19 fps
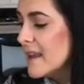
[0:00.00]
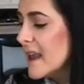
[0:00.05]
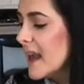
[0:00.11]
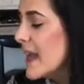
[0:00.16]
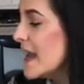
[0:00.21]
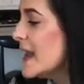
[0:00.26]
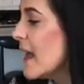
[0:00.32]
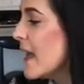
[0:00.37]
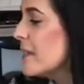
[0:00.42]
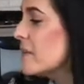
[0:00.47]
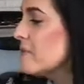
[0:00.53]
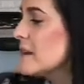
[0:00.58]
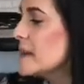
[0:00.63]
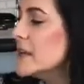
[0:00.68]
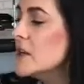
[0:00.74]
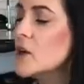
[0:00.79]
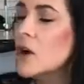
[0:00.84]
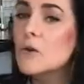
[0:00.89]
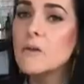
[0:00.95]
Another really
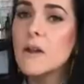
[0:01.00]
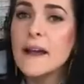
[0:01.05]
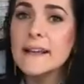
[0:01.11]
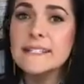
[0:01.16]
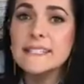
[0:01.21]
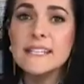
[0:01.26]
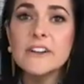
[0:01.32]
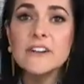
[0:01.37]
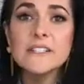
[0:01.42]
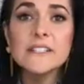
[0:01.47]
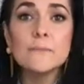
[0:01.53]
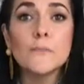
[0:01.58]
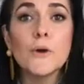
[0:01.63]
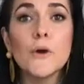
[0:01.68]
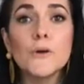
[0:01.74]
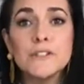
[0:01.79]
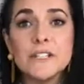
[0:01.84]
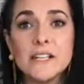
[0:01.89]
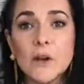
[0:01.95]
cool idea as a
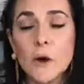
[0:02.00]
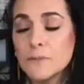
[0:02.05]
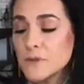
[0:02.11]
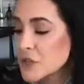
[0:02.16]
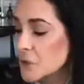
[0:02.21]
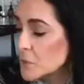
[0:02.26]
protein option,